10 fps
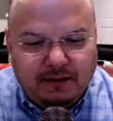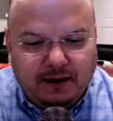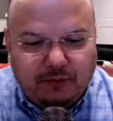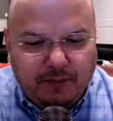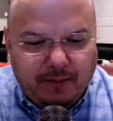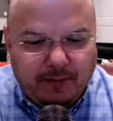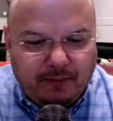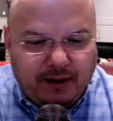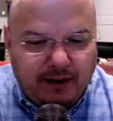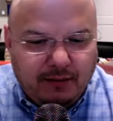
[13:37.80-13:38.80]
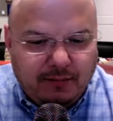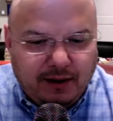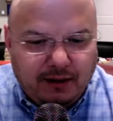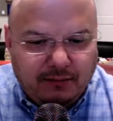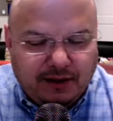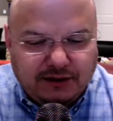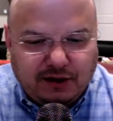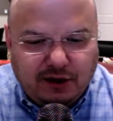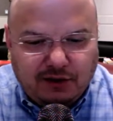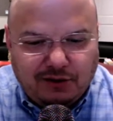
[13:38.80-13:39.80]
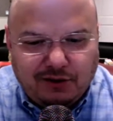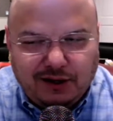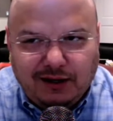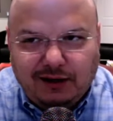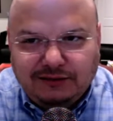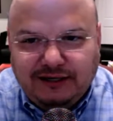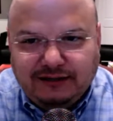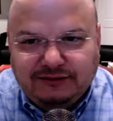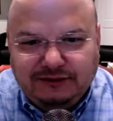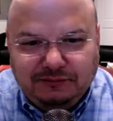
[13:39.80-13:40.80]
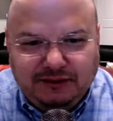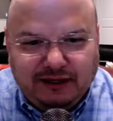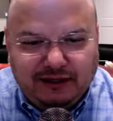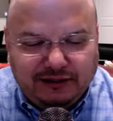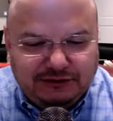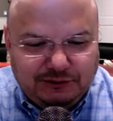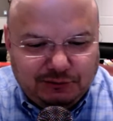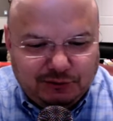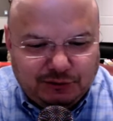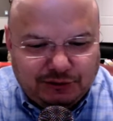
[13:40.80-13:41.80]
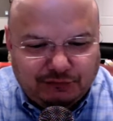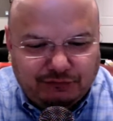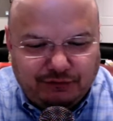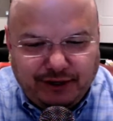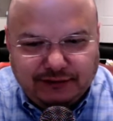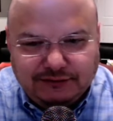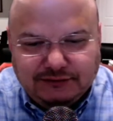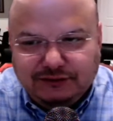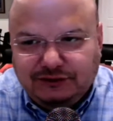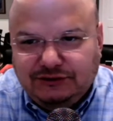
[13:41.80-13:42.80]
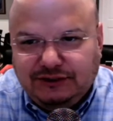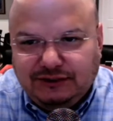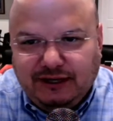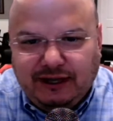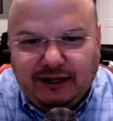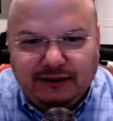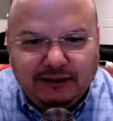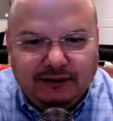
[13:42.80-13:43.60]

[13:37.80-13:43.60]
I remember my daughter texted me. I guess she was with her friends, and she said, "Dad,